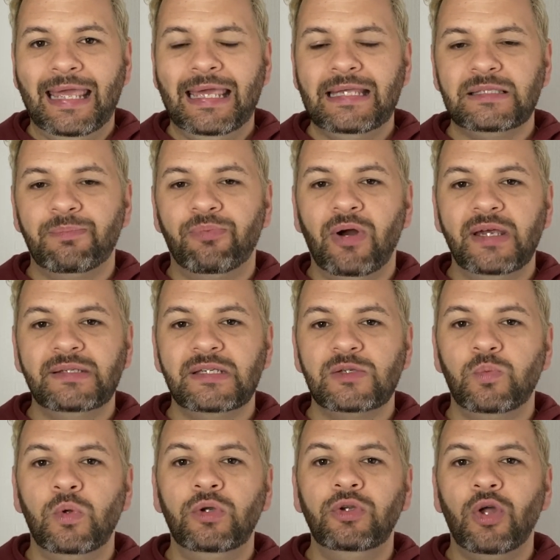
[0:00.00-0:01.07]
is
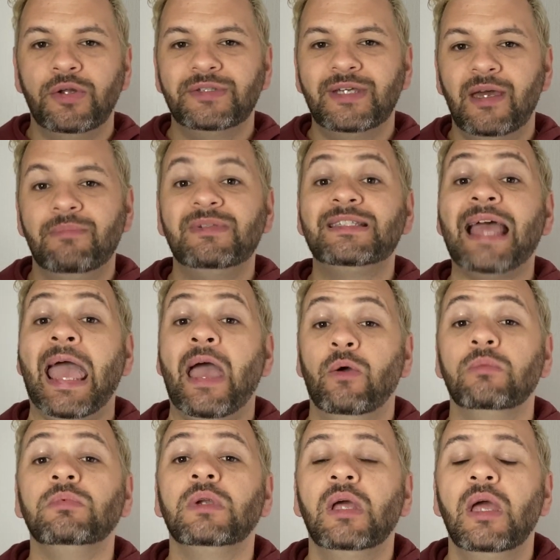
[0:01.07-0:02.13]
prices will not come down.